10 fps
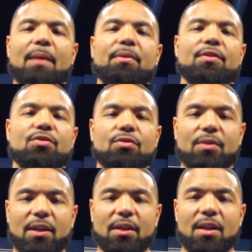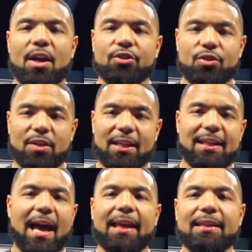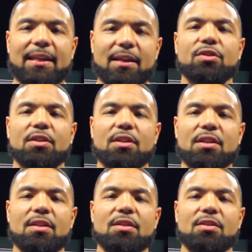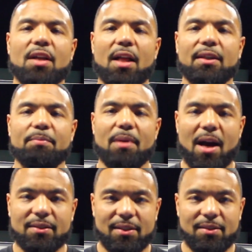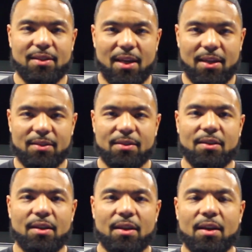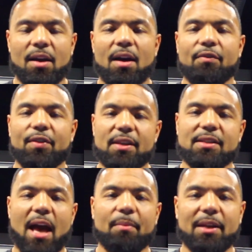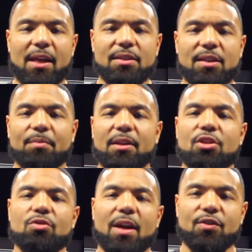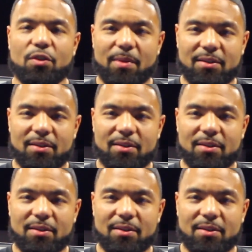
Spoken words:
of the screen so you can get an idea of a good, solid boxing stance. For this combination, I'm going to transfer about